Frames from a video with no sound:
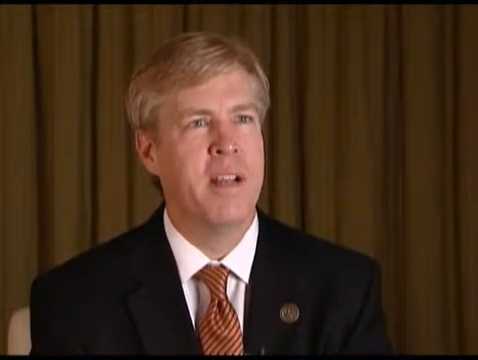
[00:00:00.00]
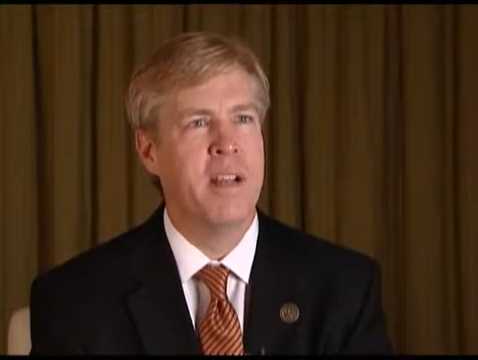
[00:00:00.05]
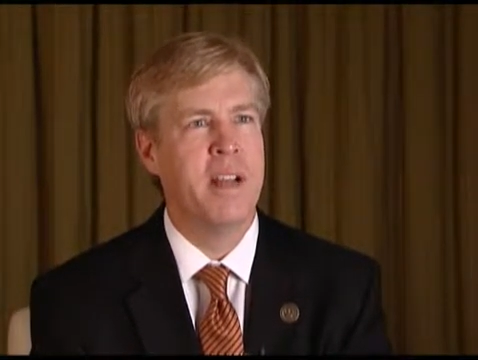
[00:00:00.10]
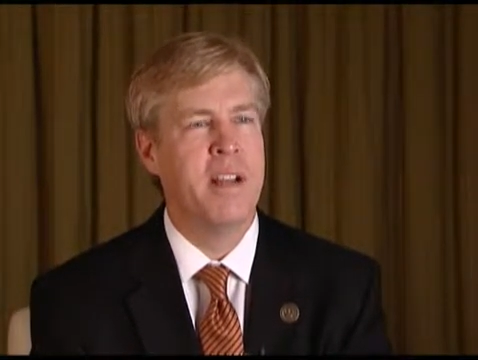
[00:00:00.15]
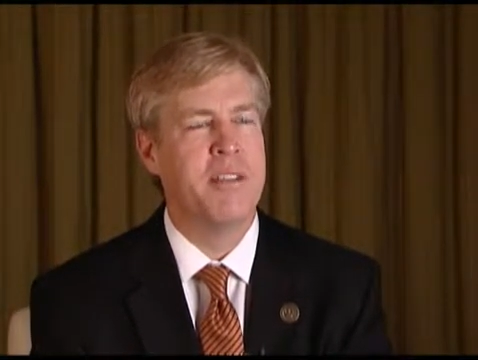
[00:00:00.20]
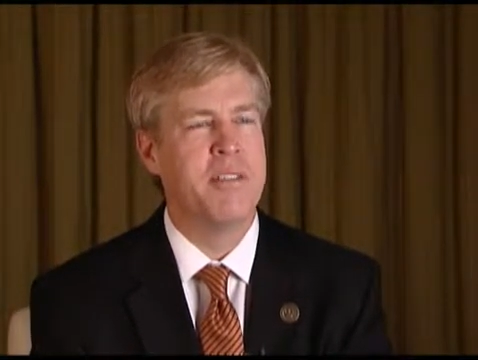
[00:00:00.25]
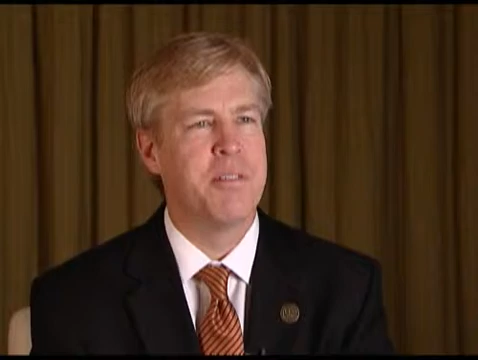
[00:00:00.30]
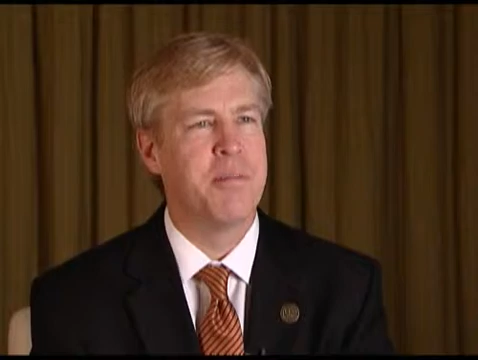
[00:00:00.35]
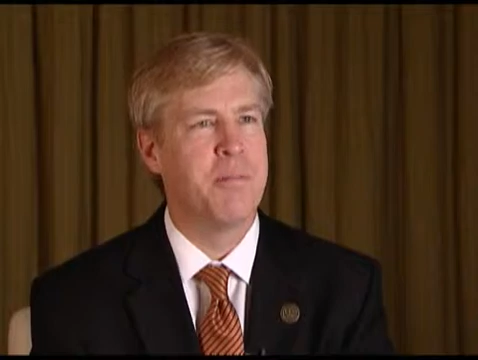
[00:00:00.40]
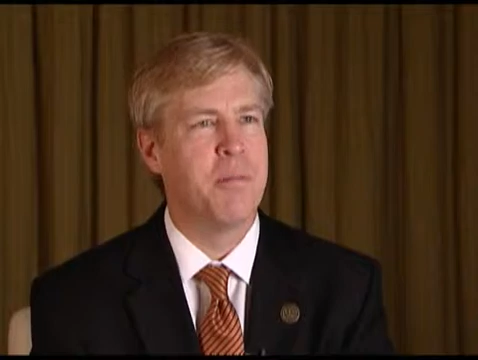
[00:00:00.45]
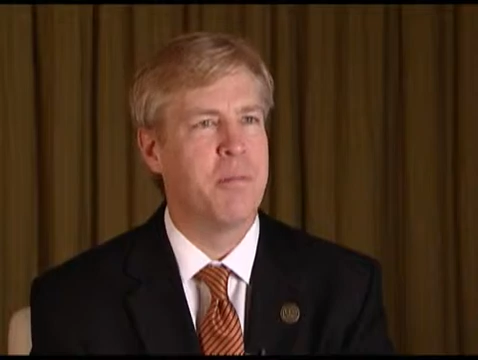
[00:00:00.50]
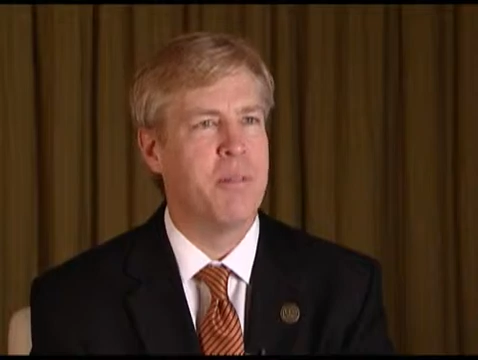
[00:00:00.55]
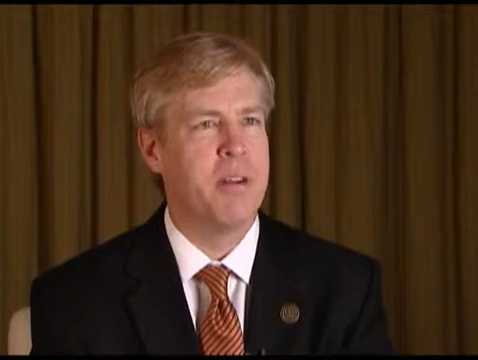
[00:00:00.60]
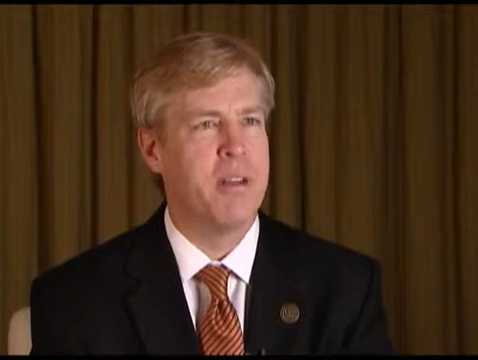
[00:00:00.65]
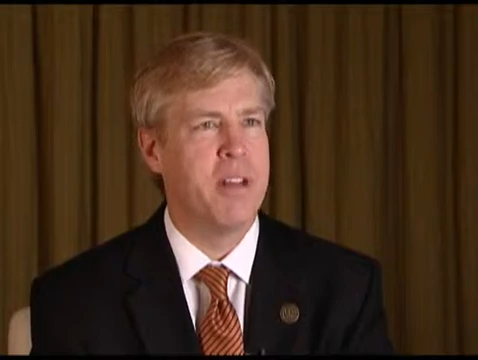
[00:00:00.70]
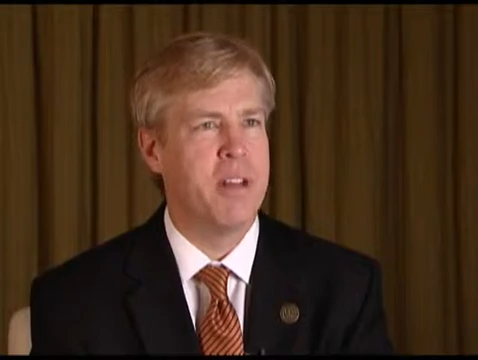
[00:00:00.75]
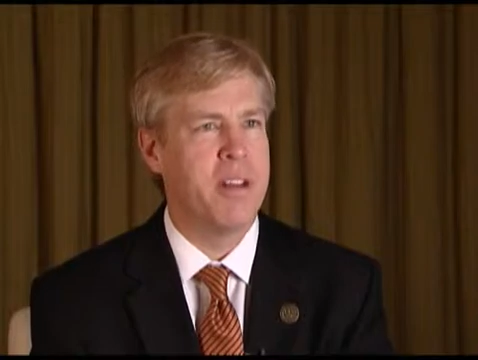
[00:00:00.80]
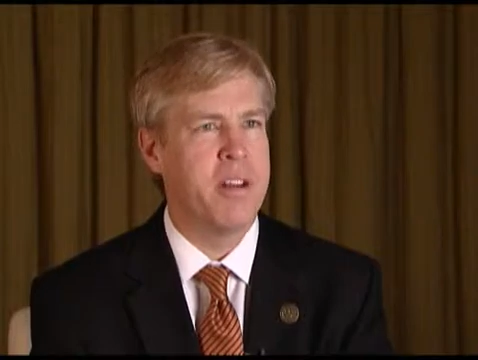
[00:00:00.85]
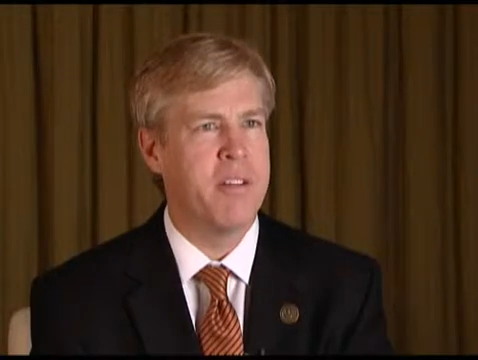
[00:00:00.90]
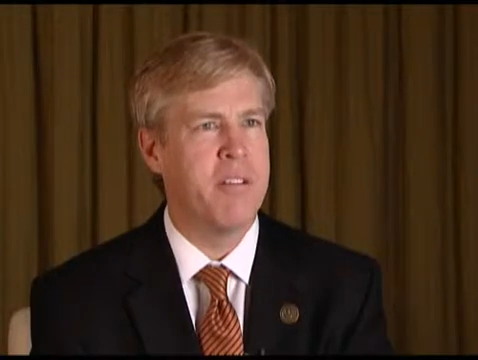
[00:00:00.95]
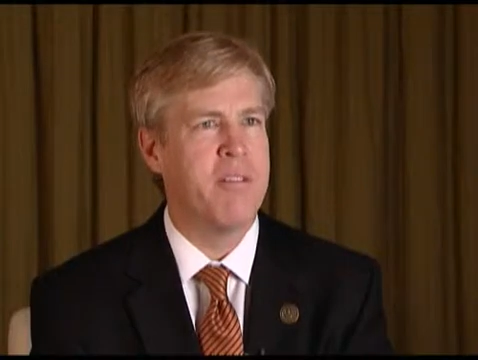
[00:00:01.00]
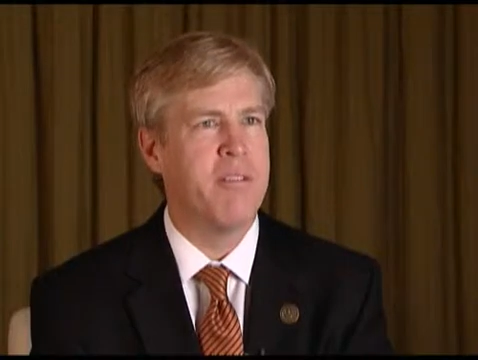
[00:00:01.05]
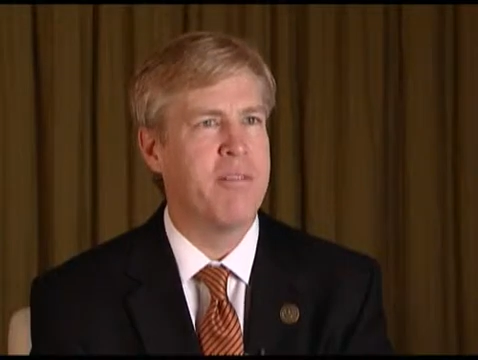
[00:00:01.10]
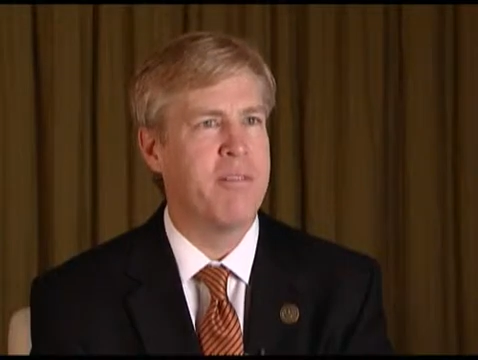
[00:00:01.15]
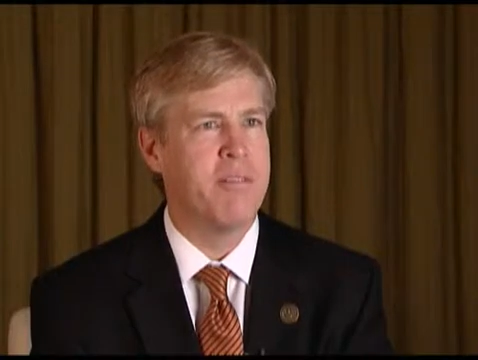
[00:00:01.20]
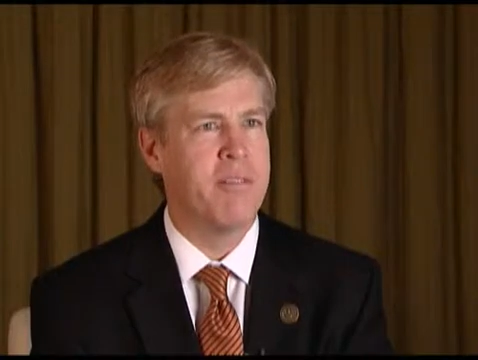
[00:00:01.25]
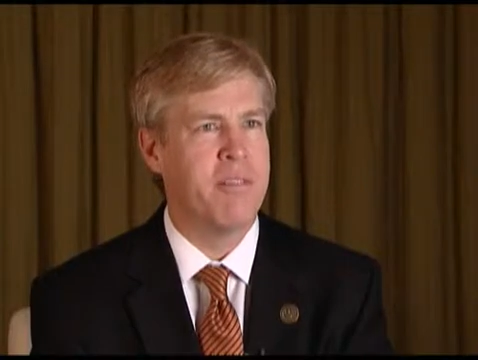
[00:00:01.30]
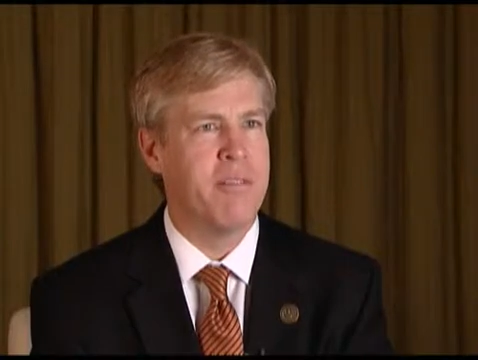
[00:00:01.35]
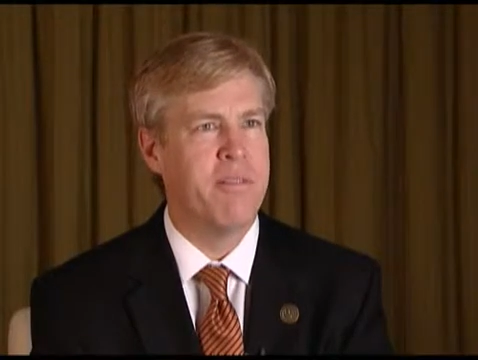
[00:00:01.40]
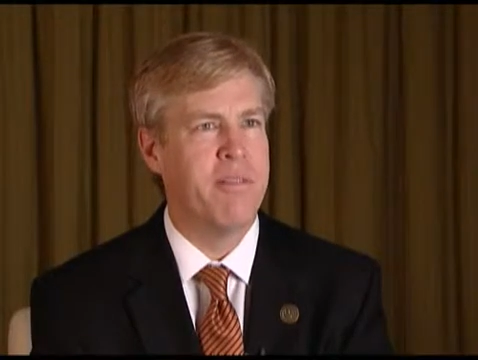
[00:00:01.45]
And it's reported in a
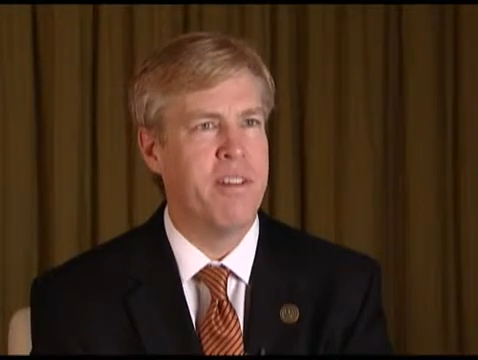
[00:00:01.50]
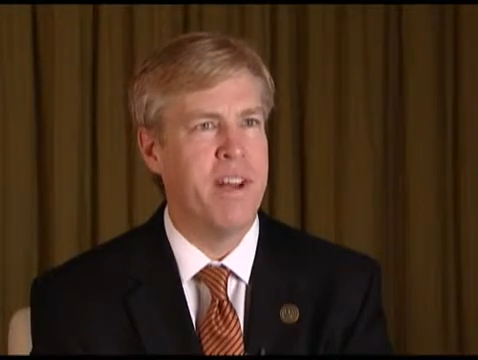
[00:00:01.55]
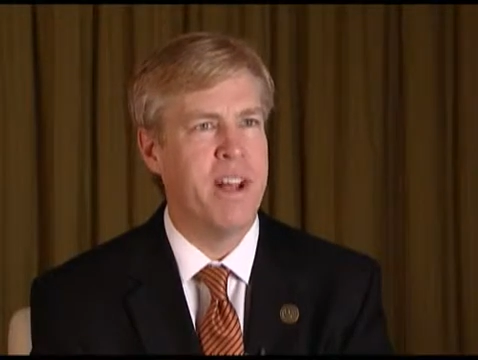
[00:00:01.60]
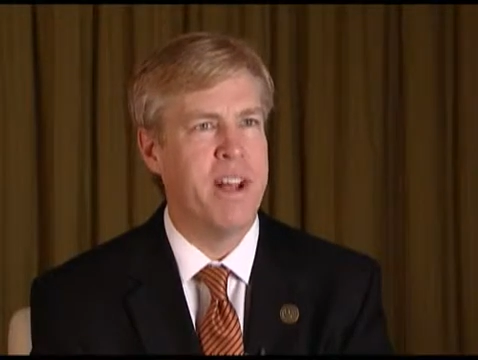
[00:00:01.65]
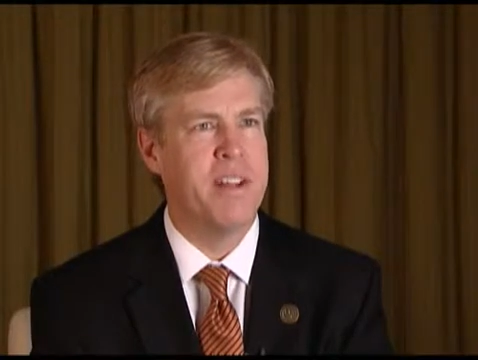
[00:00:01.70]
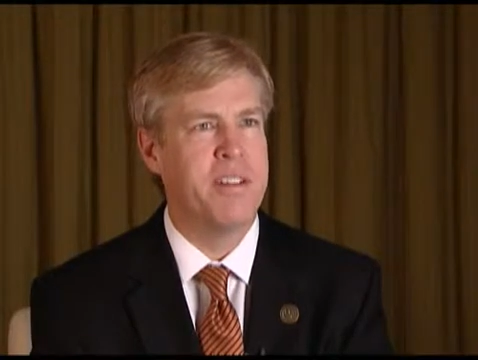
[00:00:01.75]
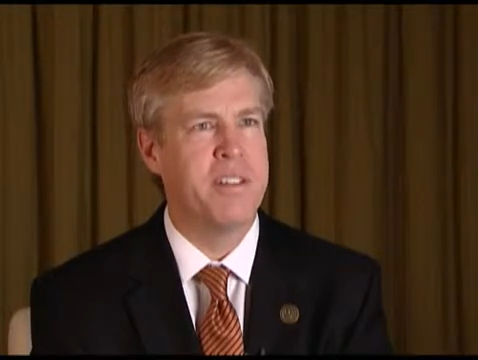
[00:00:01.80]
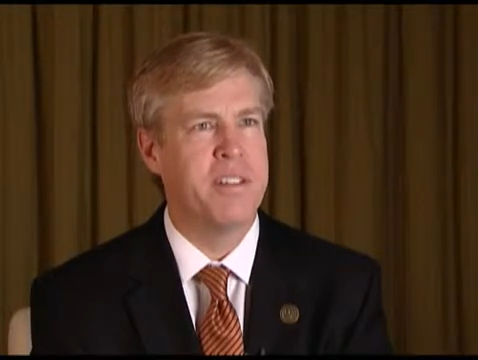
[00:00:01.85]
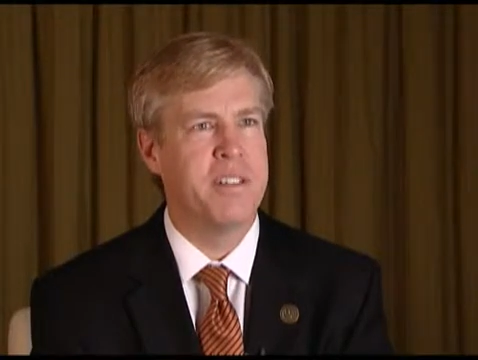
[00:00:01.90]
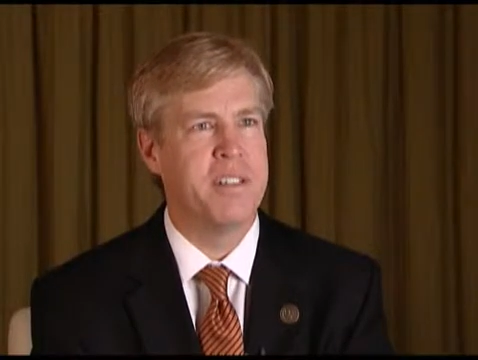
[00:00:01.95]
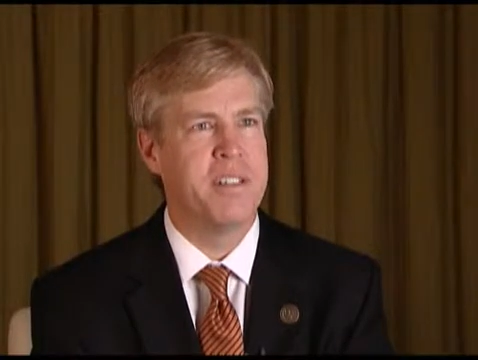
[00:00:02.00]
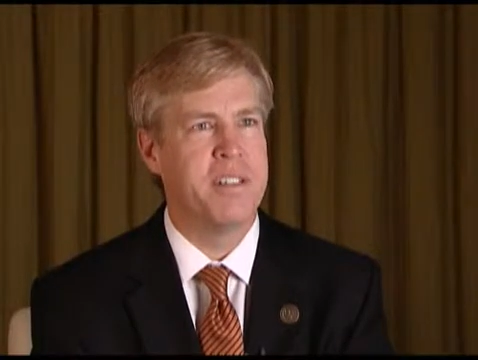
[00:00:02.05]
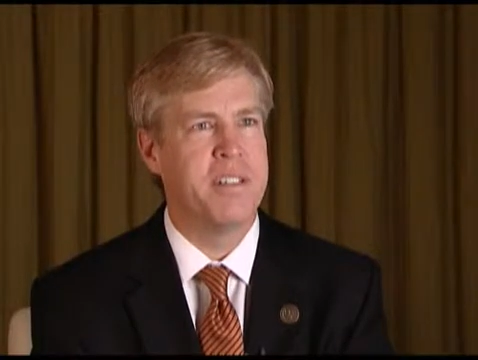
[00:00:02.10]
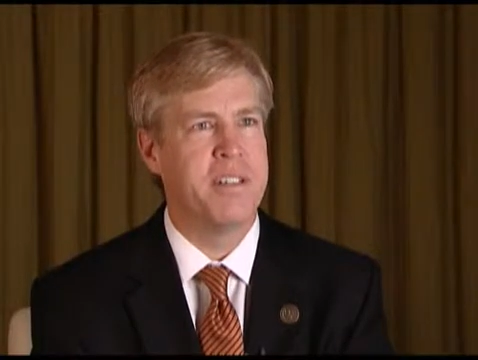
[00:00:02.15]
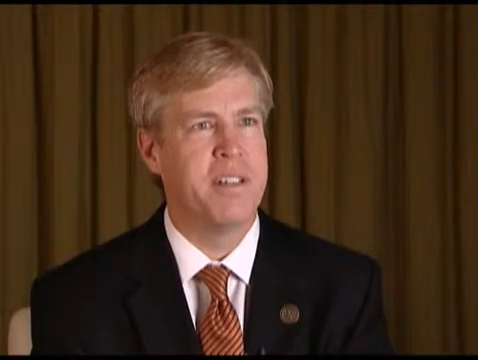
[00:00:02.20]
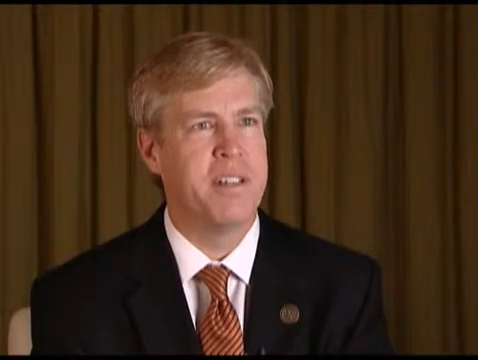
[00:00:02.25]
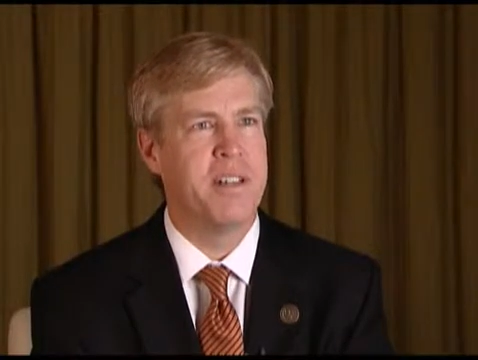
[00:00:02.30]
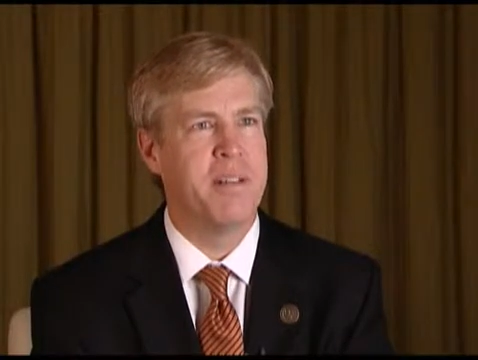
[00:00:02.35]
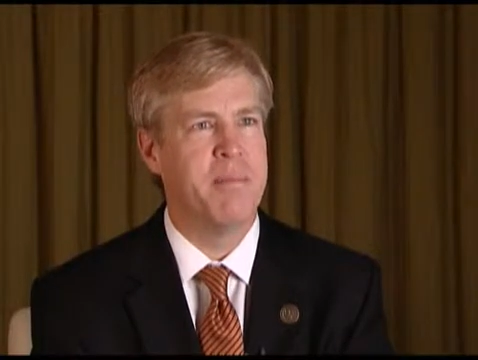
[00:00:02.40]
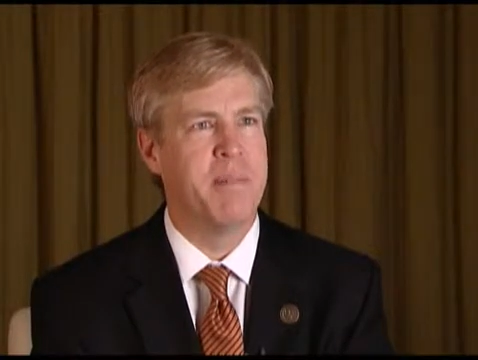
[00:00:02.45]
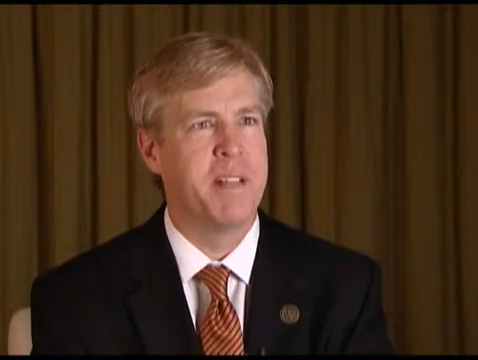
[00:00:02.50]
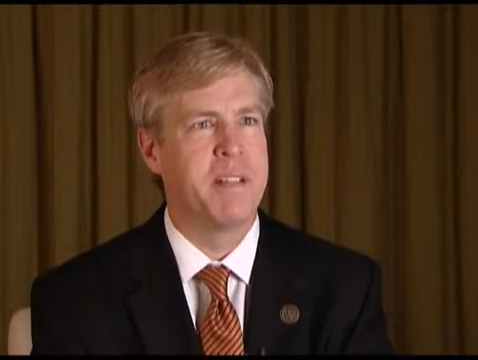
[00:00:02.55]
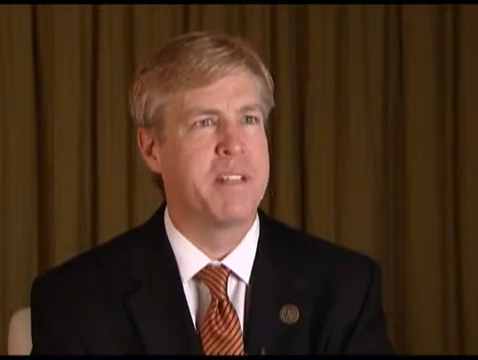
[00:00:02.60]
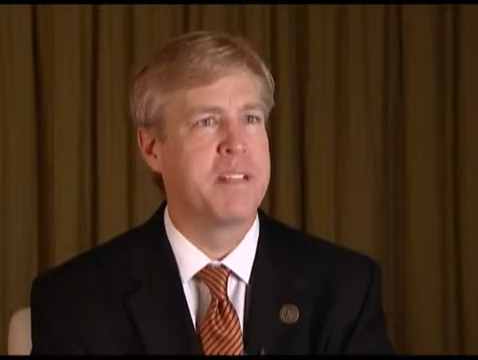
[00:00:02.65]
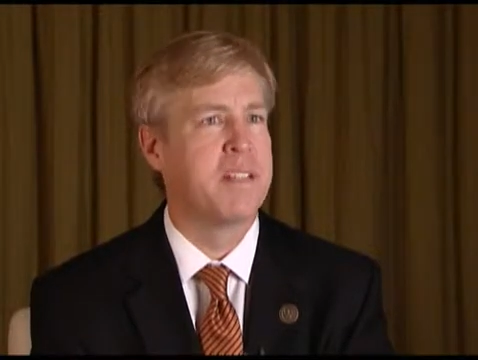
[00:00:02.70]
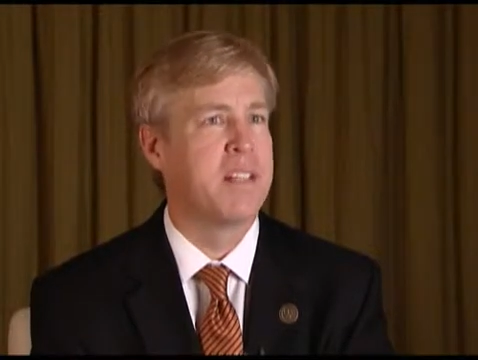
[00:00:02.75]
uniform fashion so that it makes